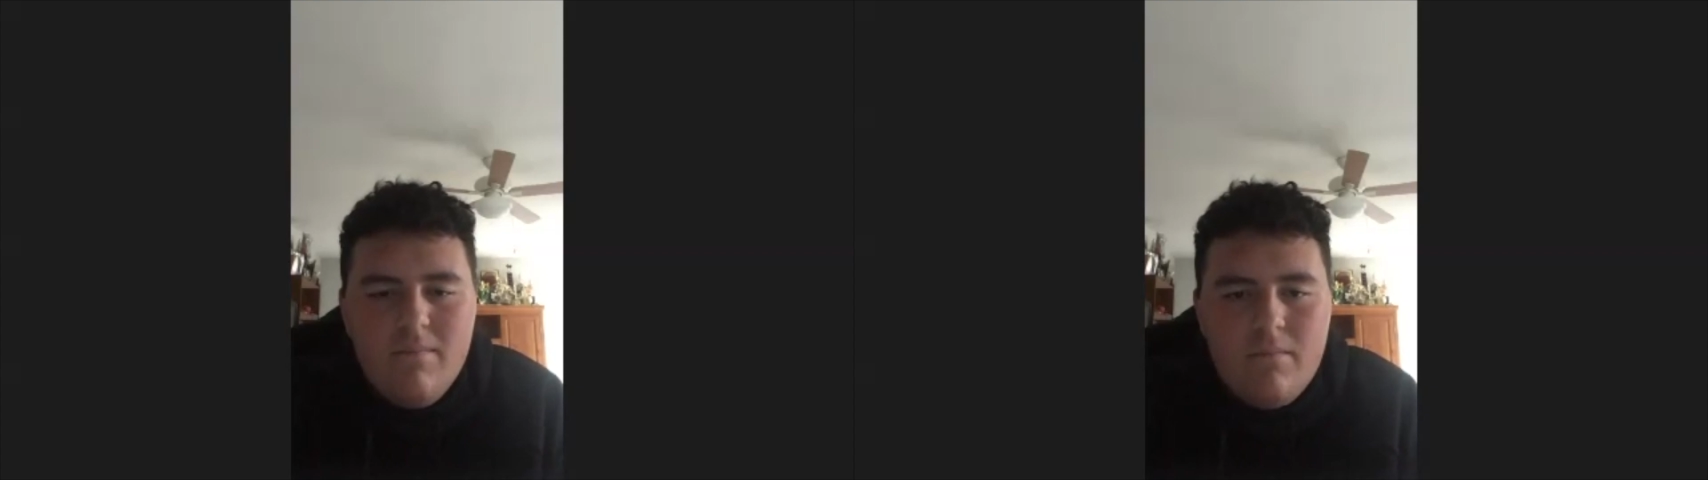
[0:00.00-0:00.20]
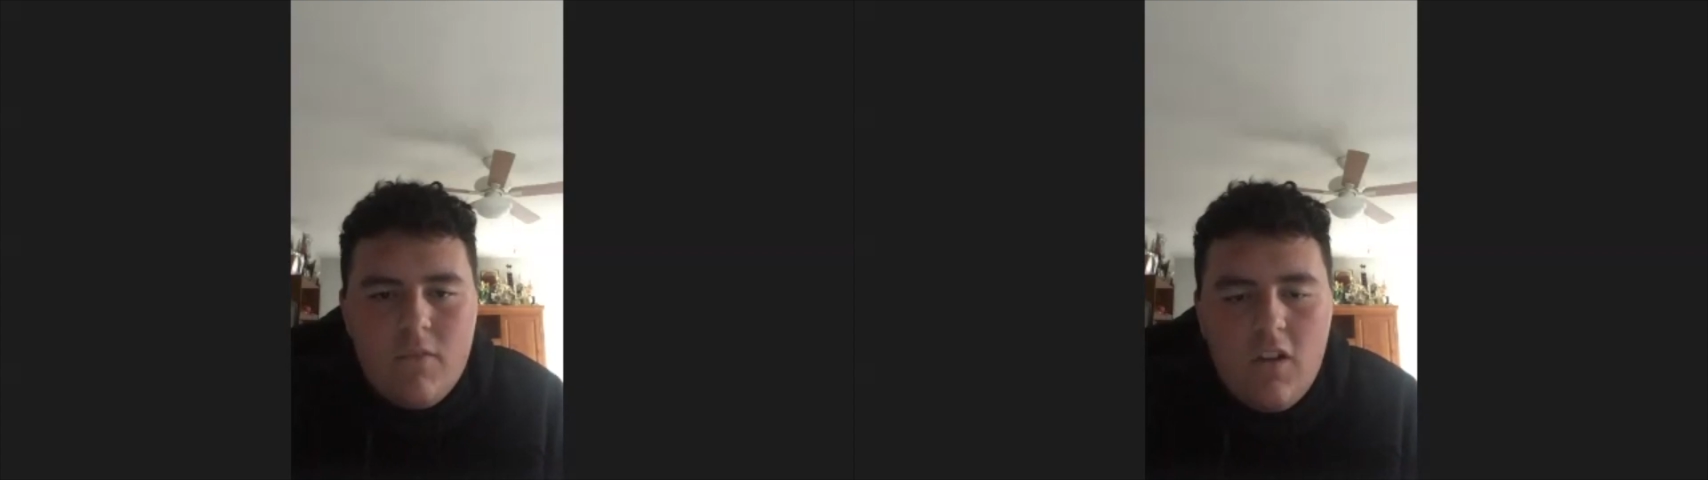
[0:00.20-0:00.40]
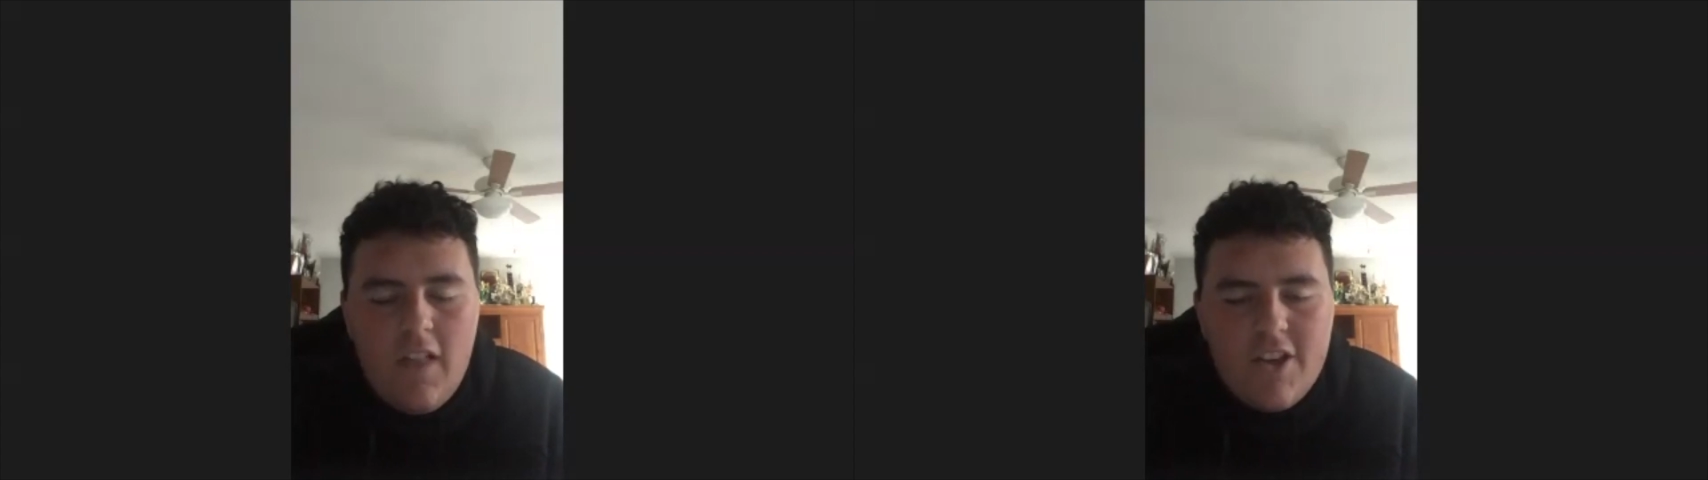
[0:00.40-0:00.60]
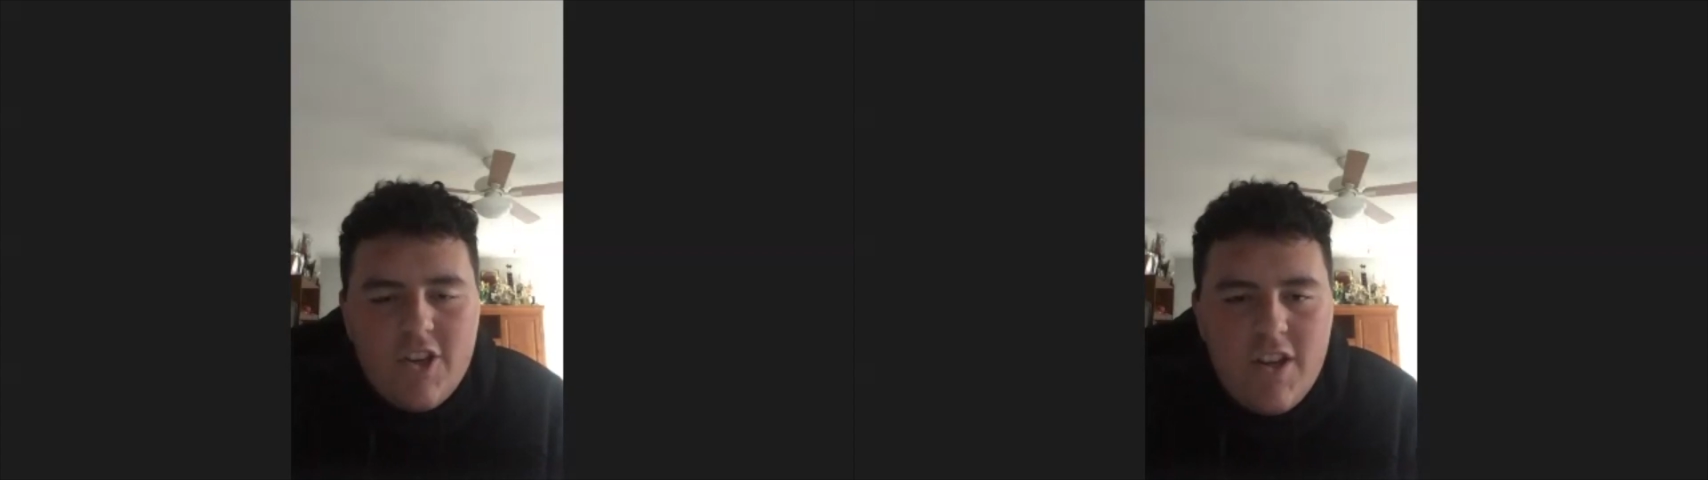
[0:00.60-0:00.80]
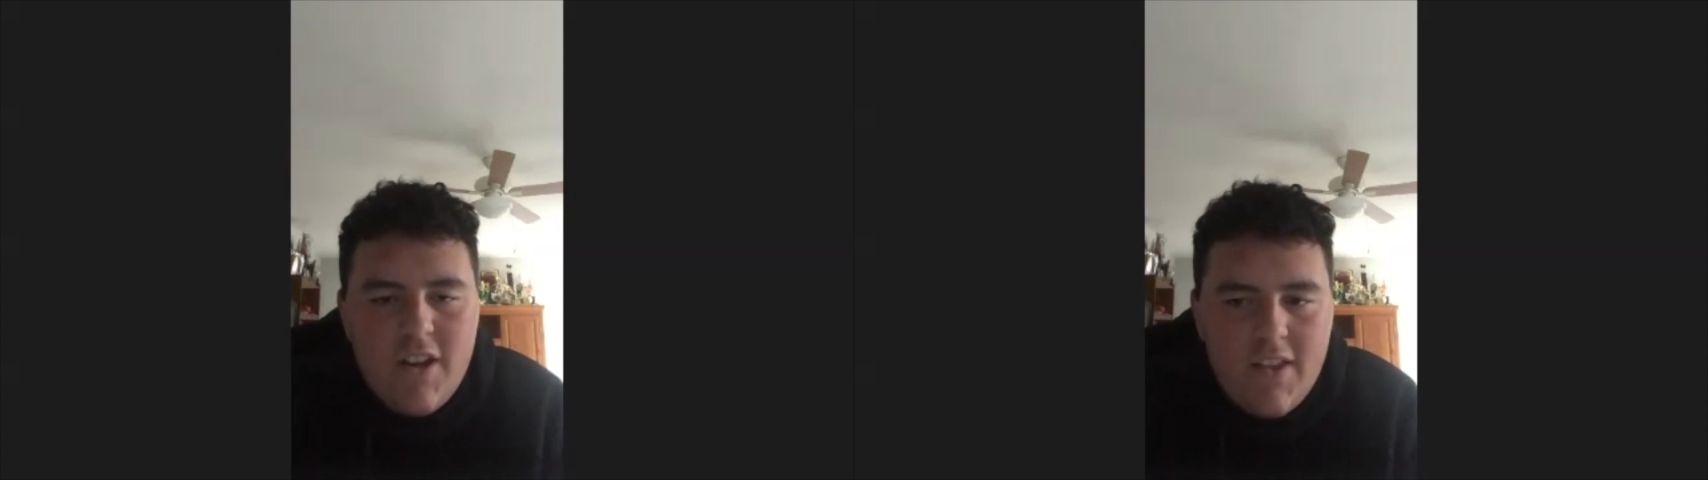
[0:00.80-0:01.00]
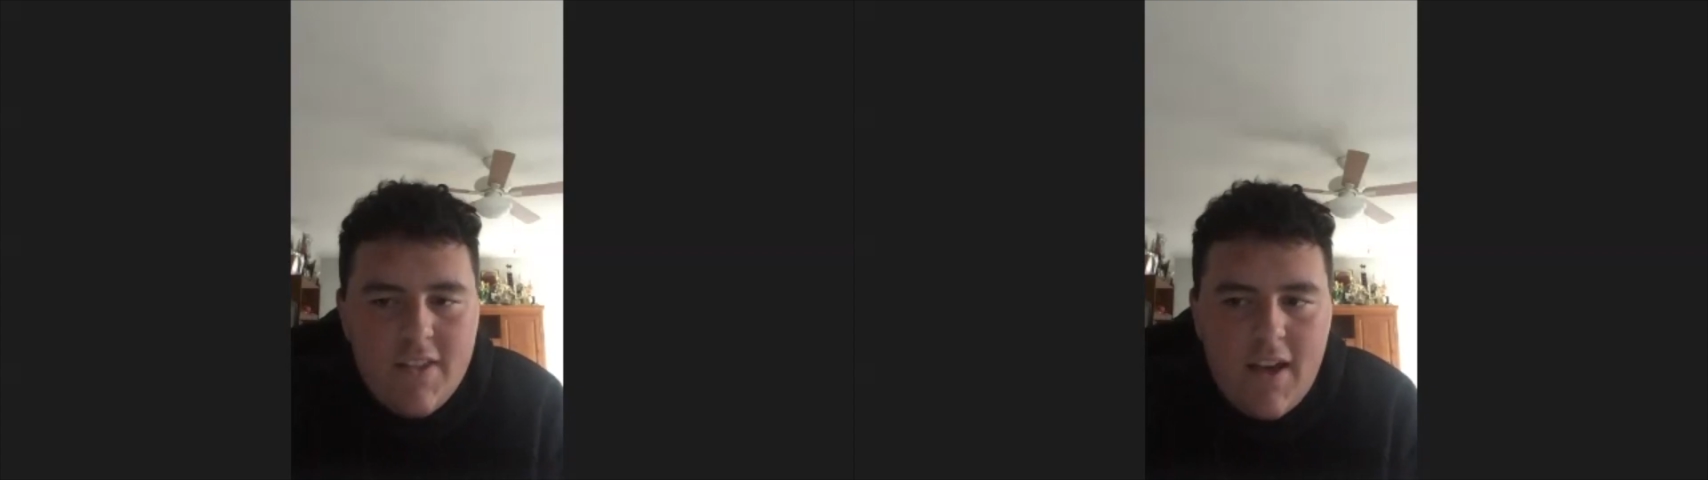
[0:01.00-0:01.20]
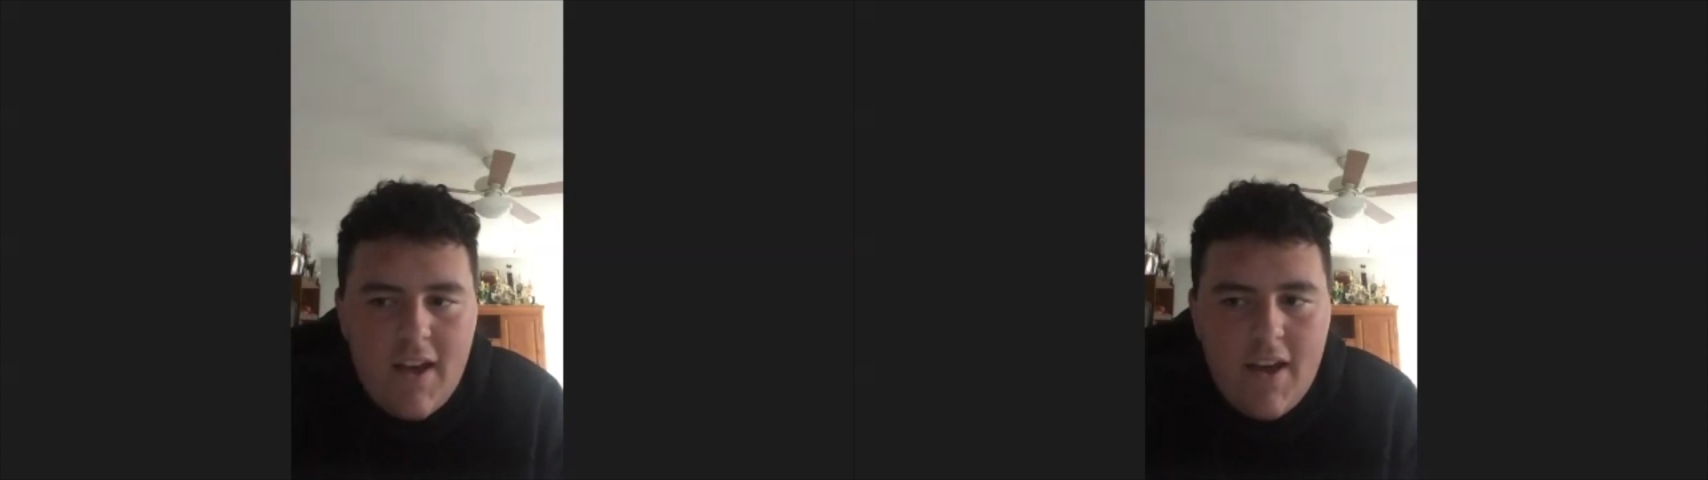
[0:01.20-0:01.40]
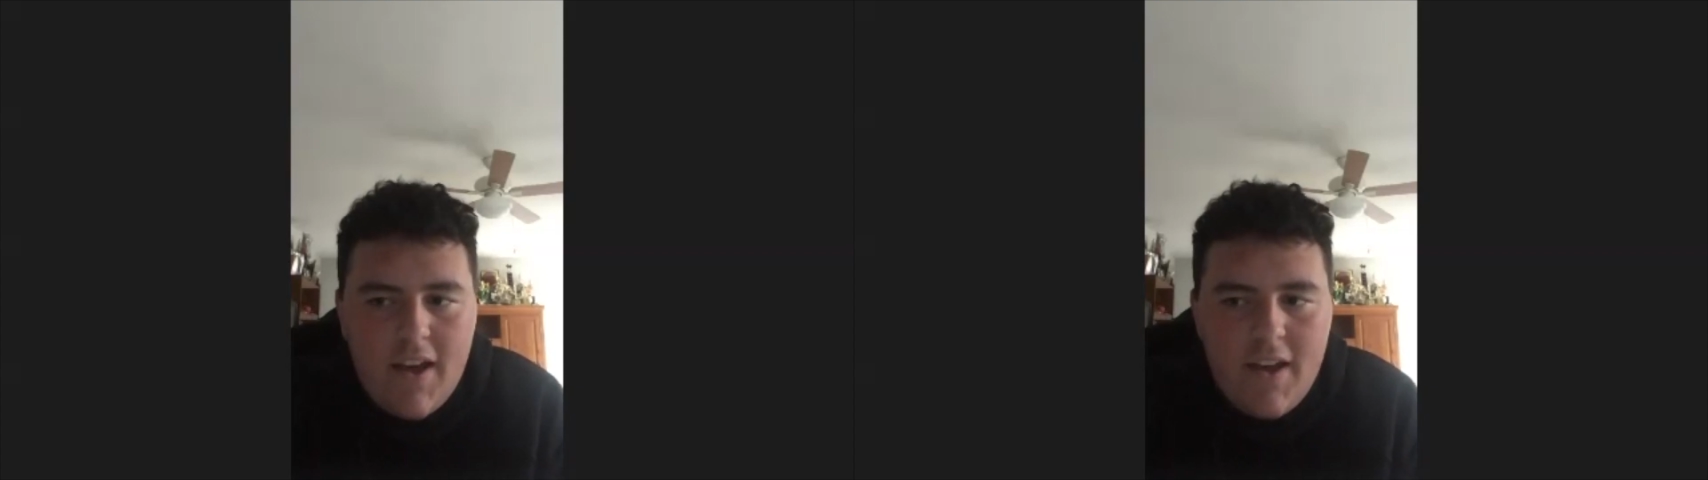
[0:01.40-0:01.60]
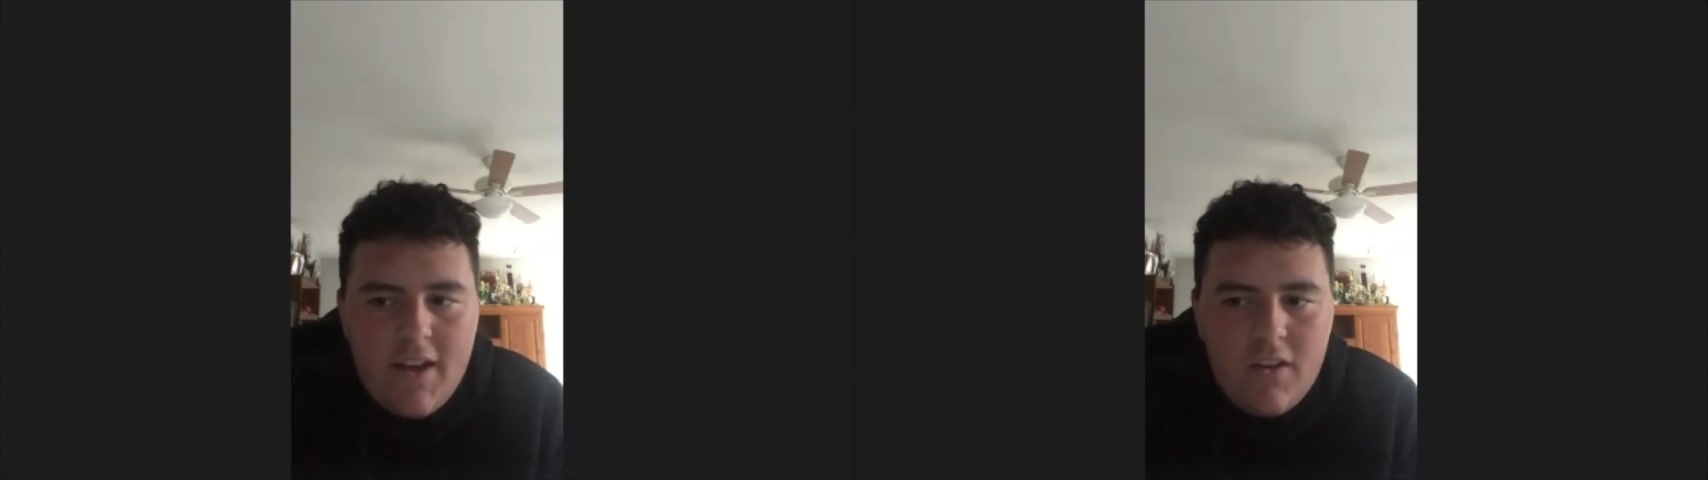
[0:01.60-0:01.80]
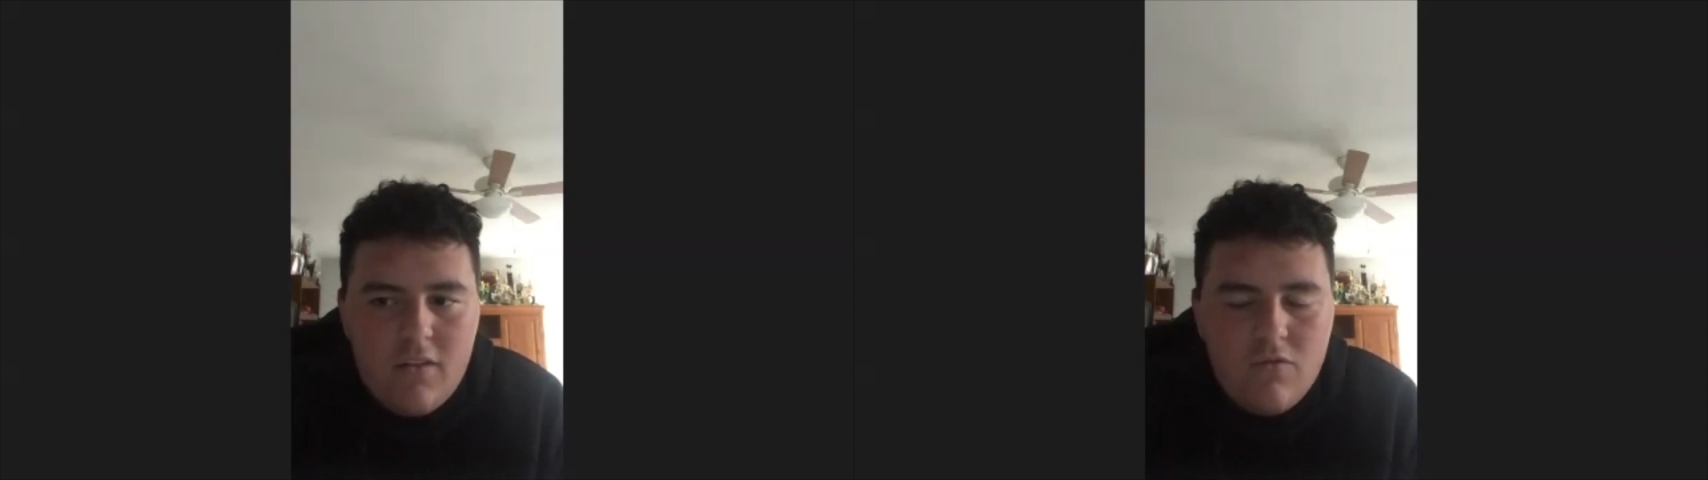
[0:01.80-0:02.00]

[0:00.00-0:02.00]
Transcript: collection is I